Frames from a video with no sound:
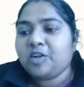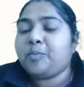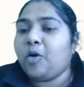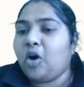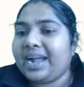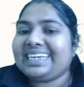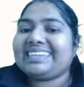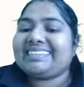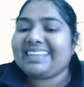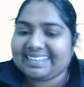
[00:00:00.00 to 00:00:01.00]

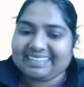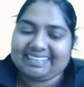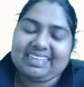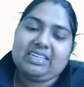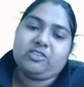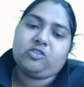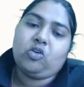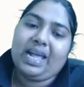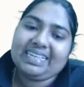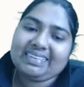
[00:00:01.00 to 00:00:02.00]
0.6.
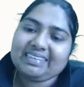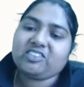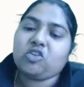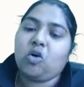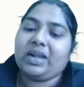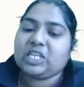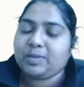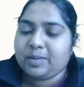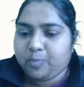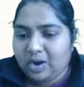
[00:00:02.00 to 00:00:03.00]
So H is going to
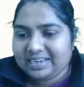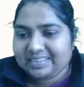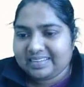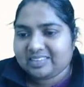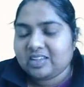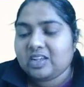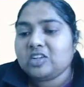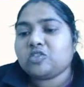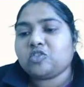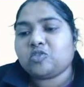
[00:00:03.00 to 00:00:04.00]
be
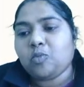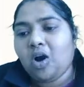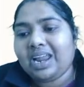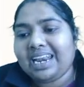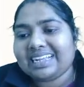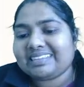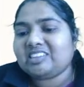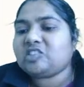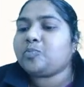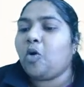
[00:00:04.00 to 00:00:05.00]
0.6. So small h
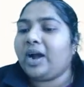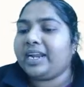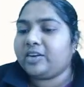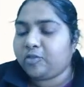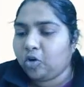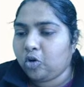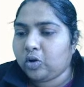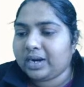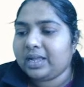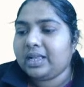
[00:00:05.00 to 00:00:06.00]
is
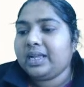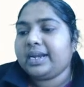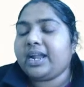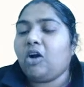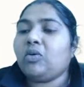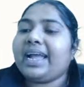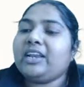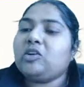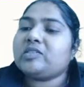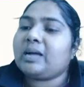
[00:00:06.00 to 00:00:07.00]
0.4. Now
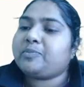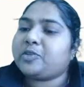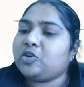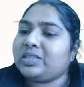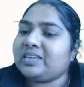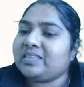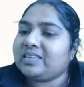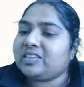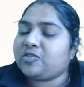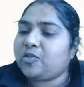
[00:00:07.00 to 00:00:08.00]
can you substitute this
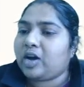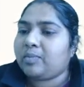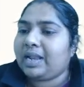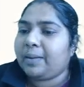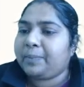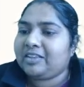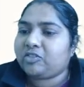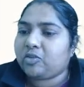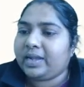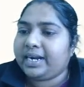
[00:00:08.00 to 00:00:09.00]
in this formula? P
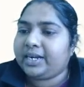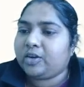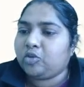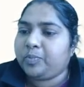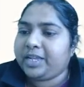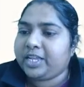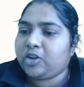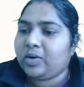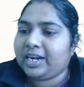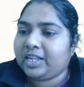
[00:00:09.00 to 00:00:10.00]
squared,
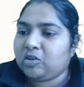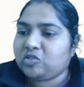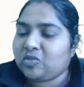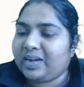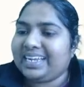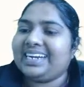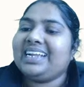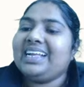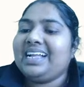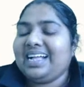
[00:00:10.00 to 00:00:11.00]
2pq and q squared.